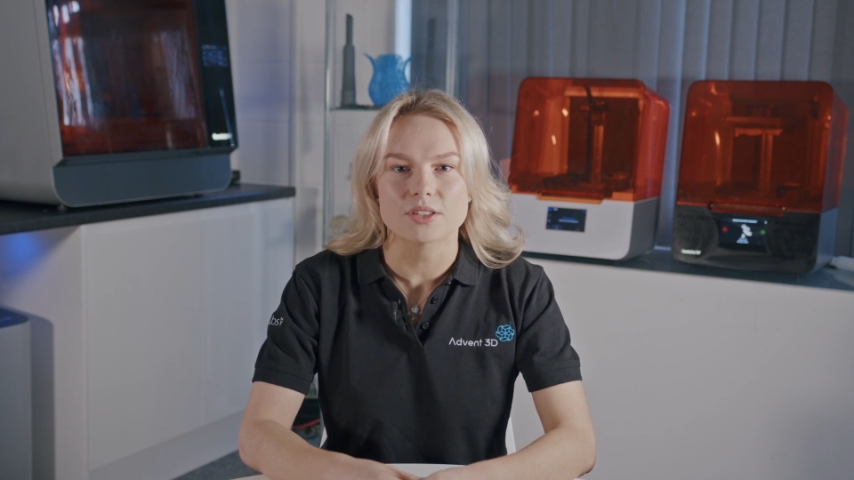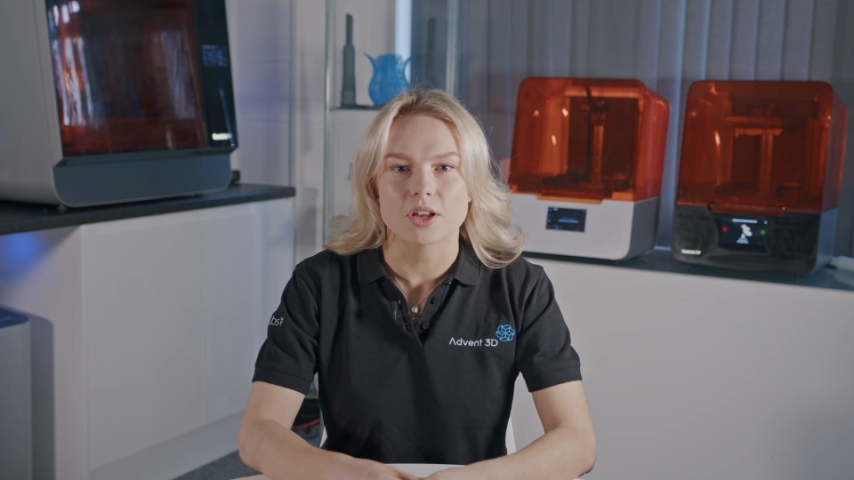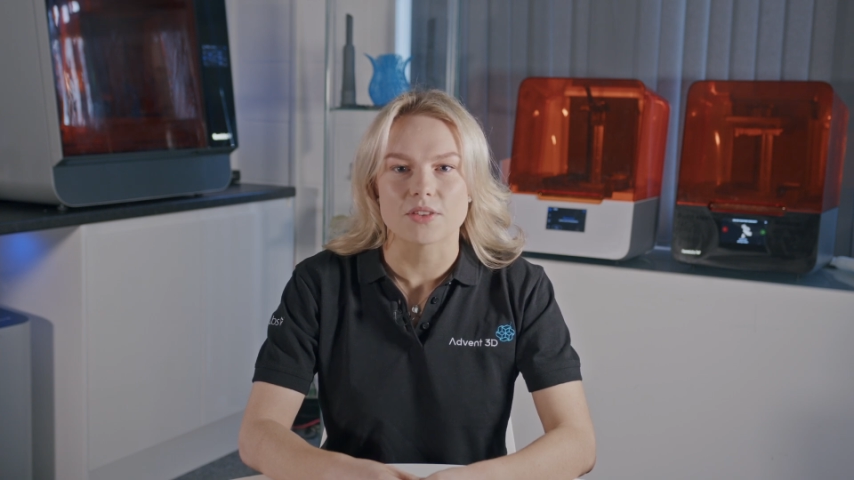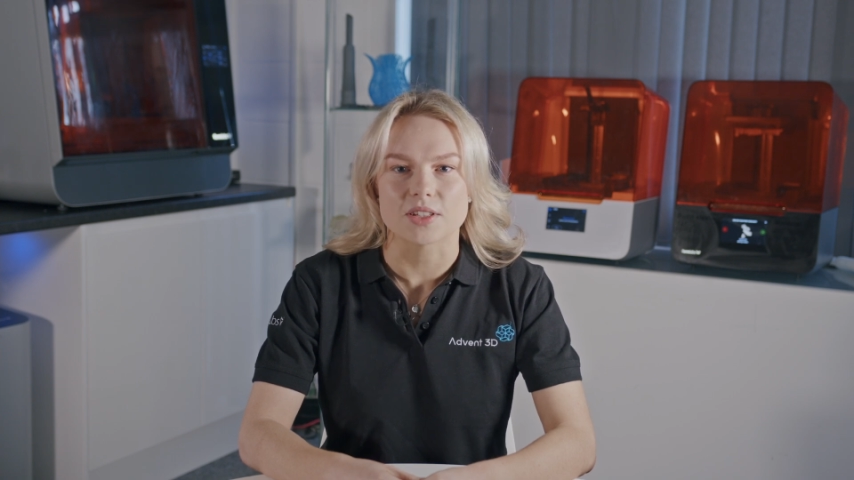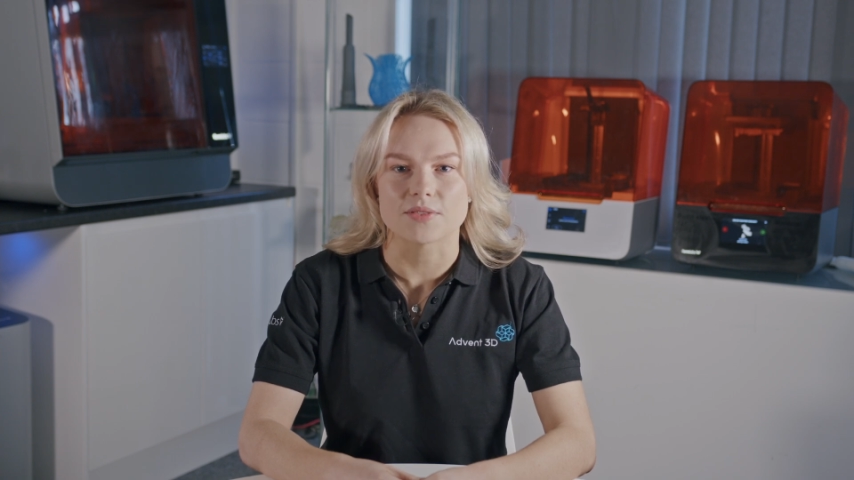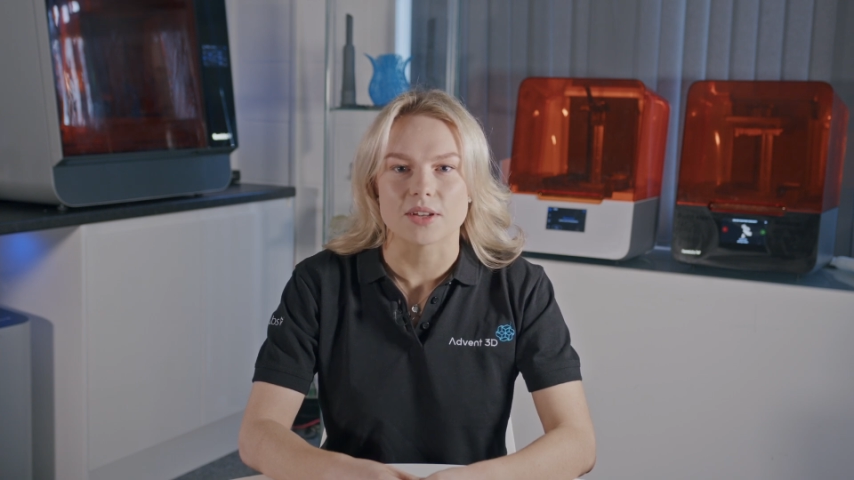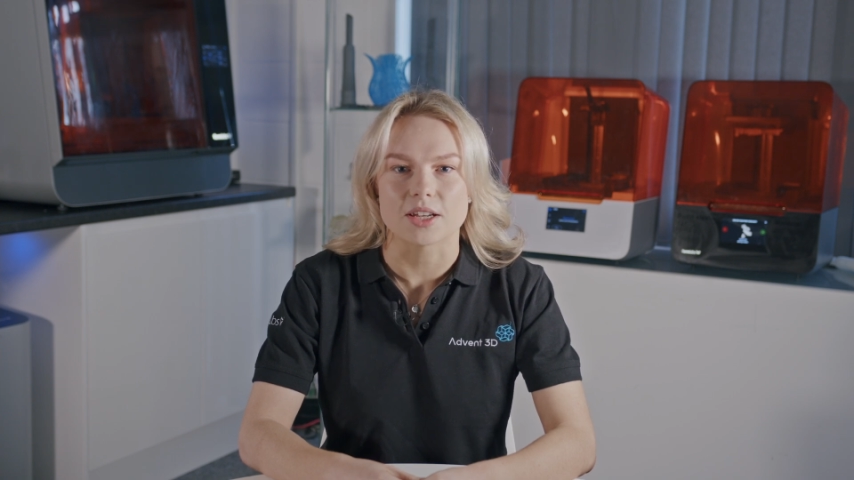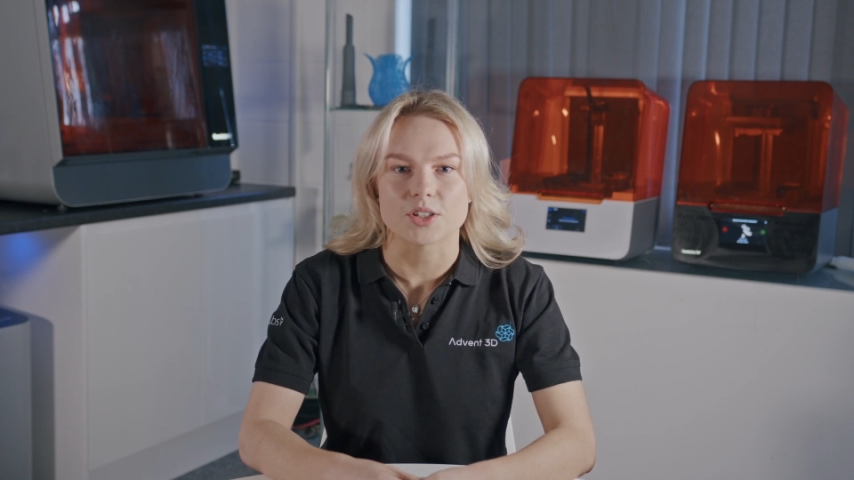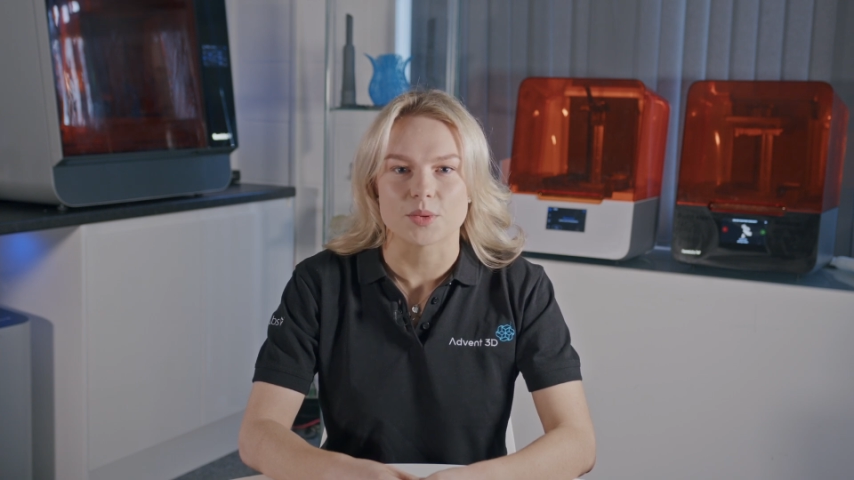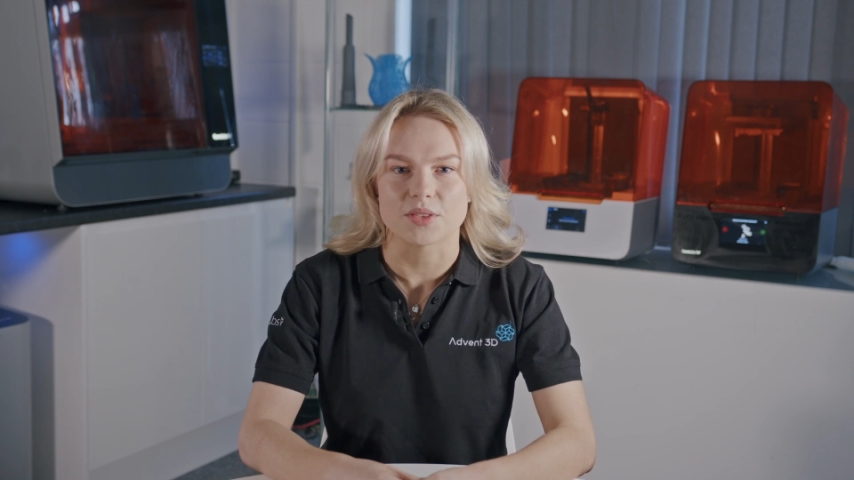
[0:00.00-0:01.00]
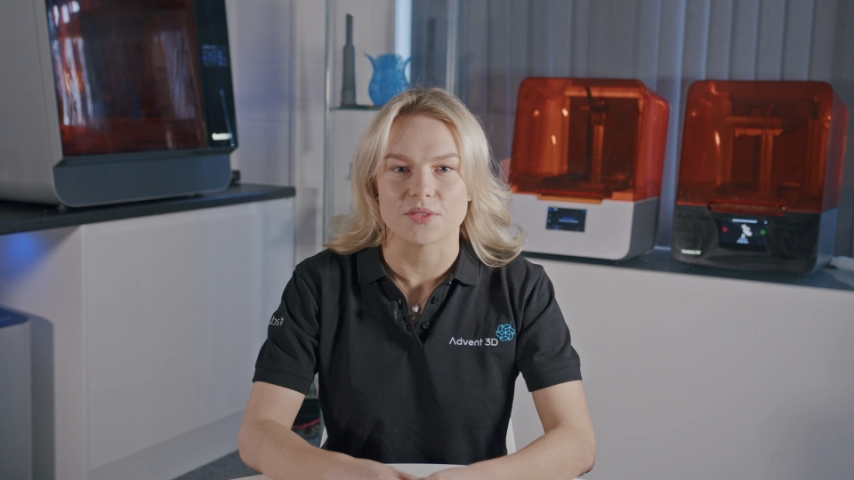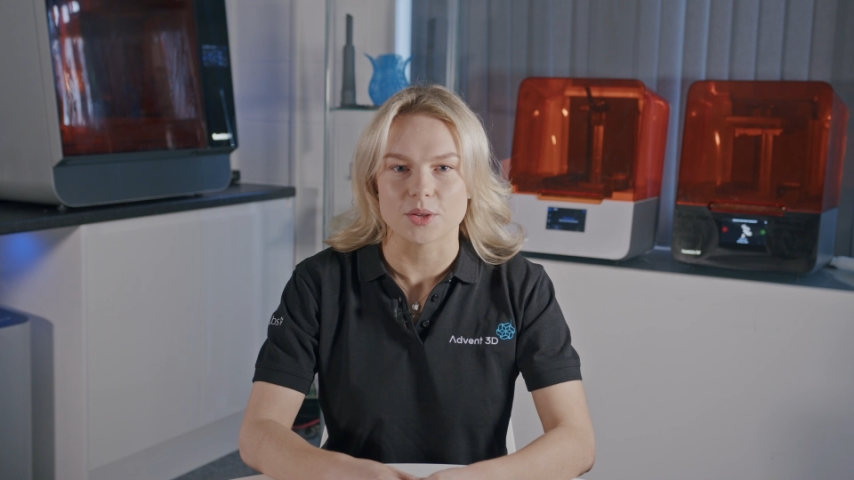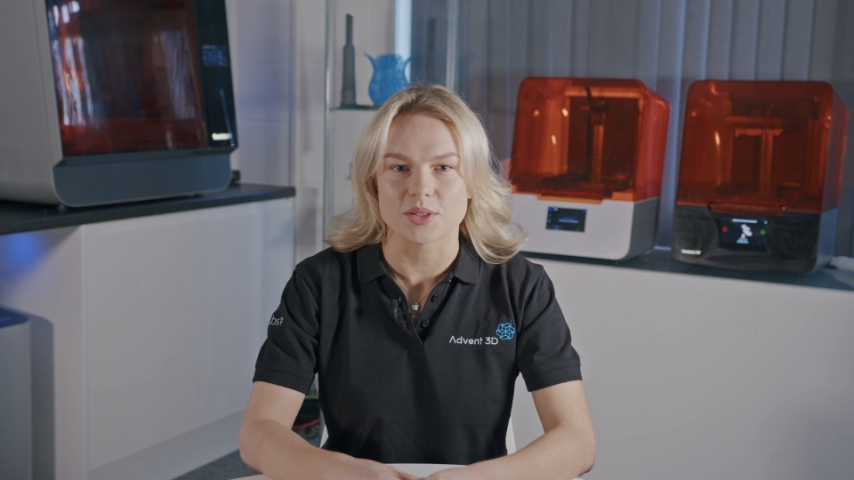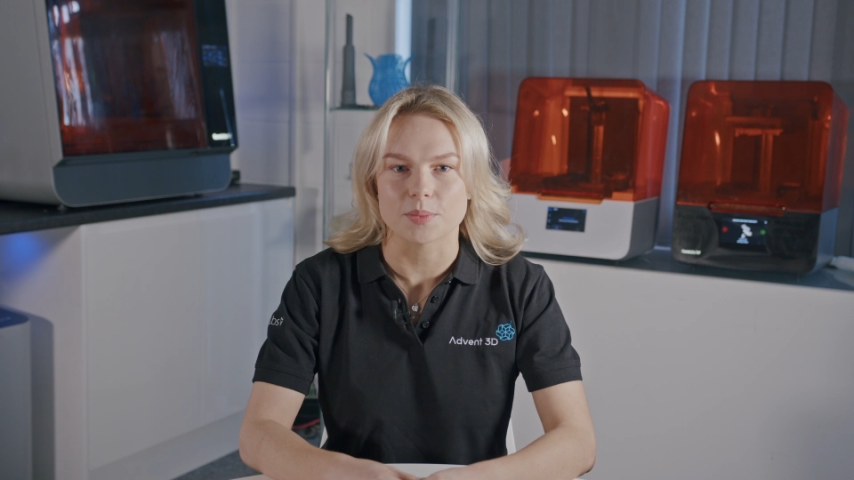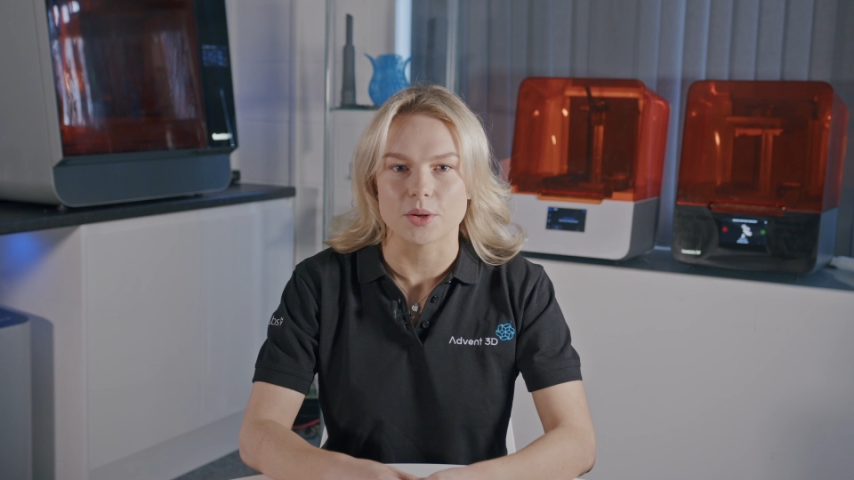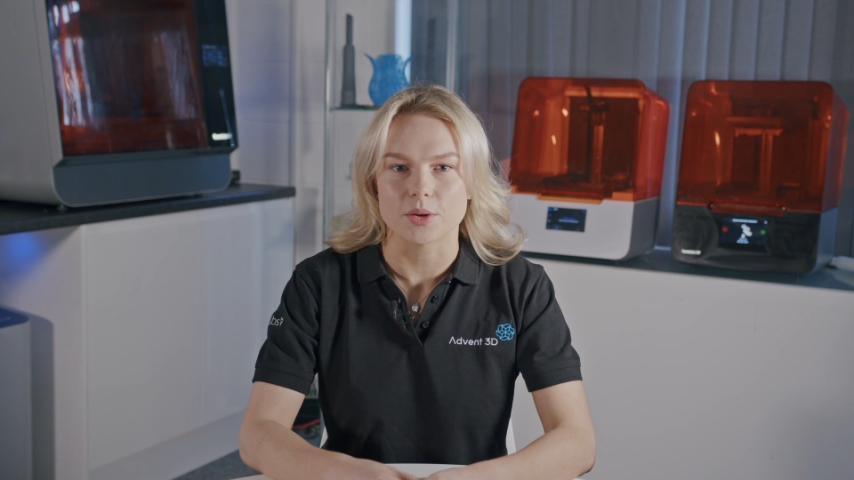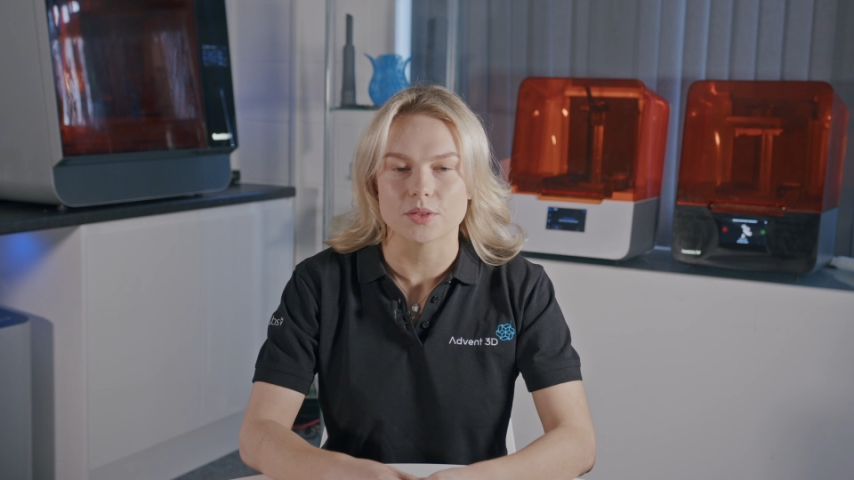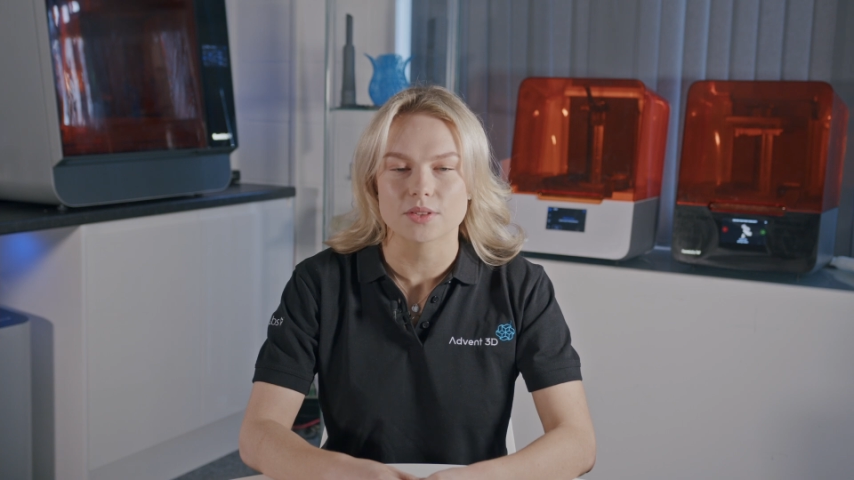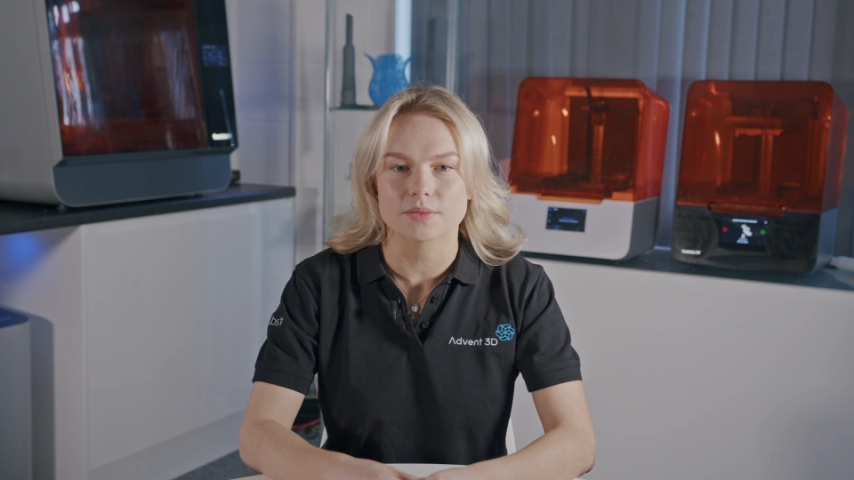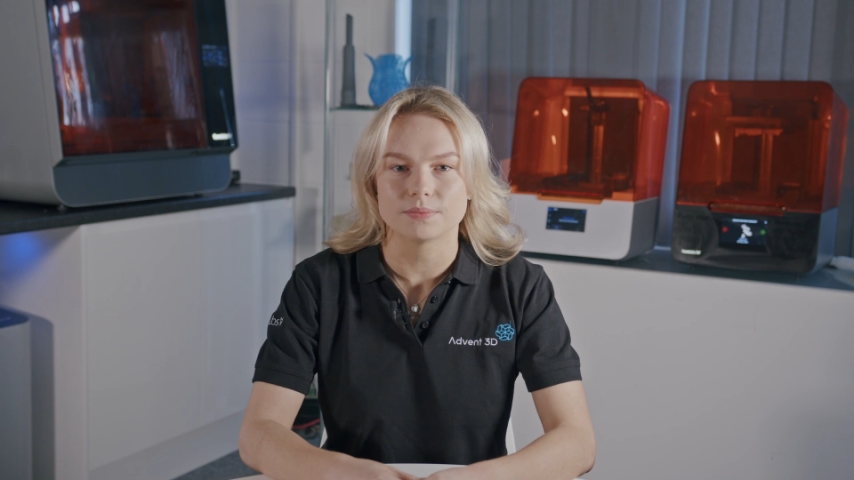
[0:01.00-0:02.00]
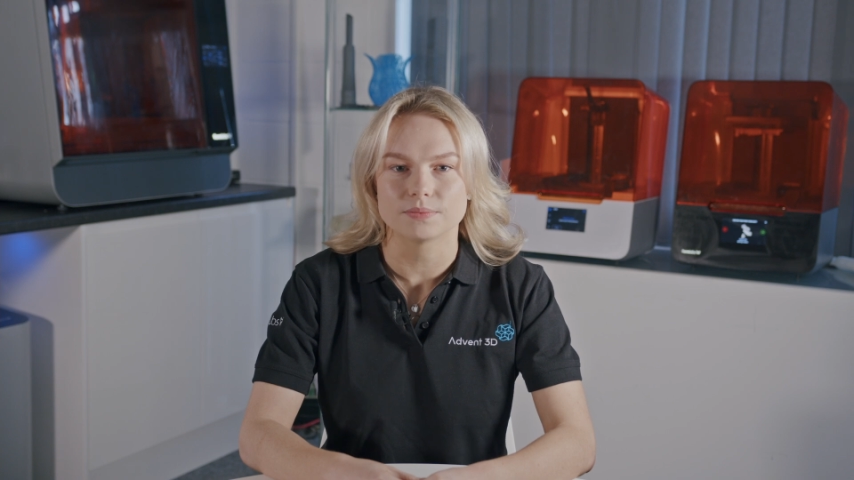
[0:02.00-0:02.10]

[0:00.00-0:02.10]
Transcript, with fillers: surface finish with few supports.